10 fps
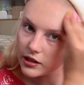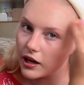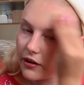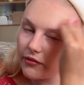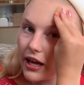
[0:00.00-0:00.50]

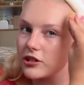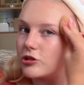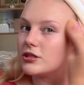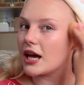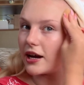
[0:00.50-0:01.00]
kind of
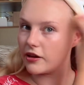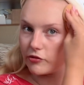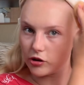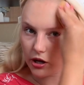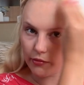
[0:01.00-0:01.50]
natural tan I've
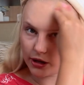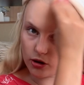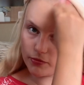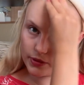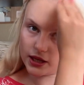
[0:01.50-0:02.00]
got going
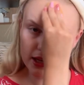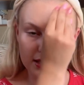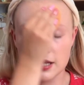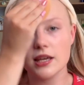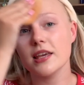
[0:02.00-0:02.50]
on,
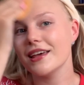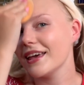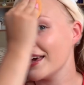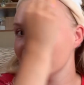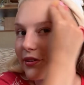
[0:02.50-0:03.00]
because
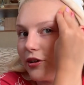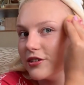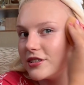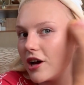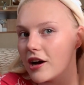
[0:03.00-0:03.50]
it's not
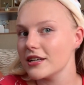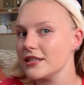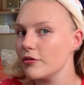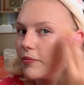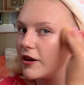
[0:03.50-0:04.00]
as dark as
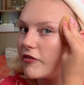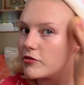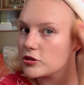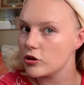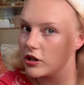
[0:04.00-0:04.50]
it would be if I
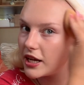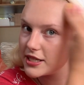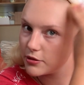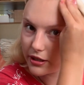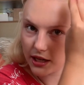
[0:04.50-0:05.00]
was on holiday,
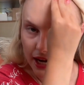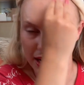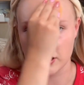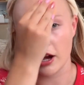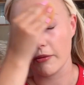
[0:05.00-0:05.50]
so and
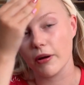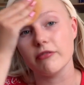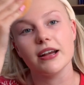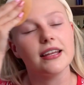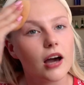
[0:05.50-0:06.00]
I don't have my
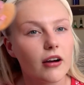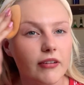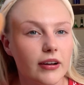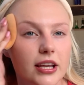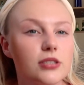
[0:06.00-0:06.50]
really dark
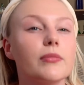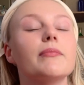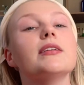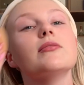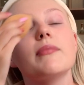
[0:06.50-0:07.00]
foundation with
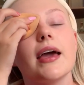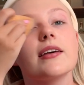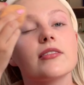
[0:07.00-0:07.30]
me to mix.